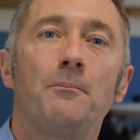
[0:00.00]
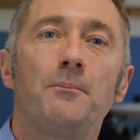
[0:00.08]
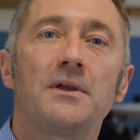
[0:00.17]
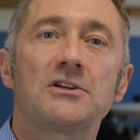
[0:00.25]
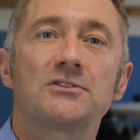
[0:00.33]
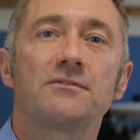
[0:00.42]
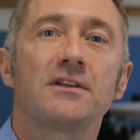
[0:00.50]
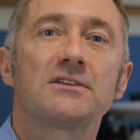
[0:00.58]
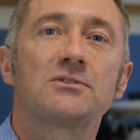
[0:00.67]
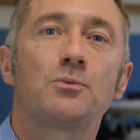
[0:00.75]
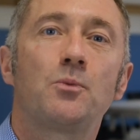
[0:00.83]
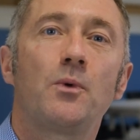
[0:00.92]
Because of
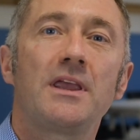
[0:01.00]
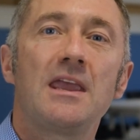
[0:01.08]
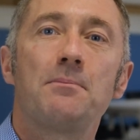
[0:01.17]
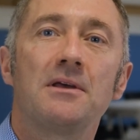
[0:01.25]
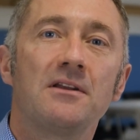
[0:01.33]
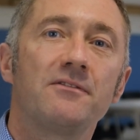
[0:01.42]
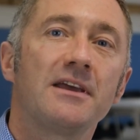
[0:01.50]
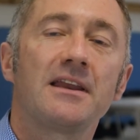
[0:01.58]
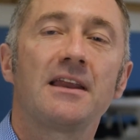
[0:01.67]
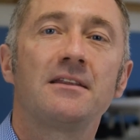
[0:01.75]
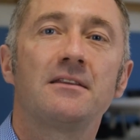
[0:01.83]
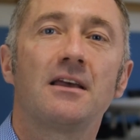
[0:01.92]
this, we keep
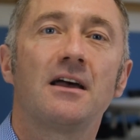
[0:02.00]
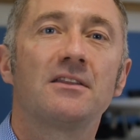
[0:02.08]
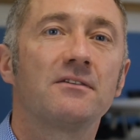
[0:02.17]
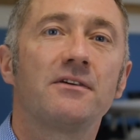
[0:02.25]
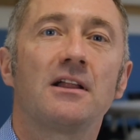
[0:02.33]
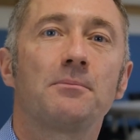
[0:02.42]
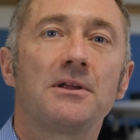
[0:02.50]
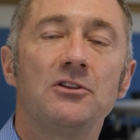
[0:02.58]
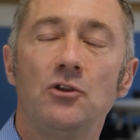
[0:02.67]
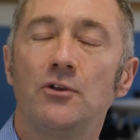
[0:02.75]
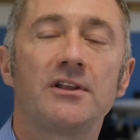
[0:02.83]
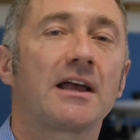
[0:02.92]
innovating and developing
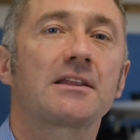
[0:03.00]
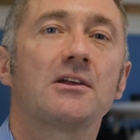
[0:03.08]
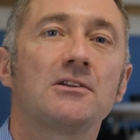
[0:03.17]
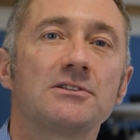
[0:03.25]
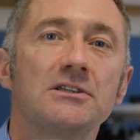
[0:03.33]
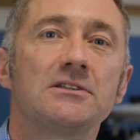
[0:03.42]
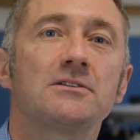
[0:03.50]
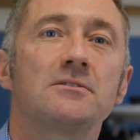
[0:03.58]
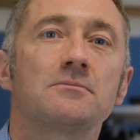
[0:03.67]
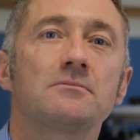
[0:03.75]
new technologies.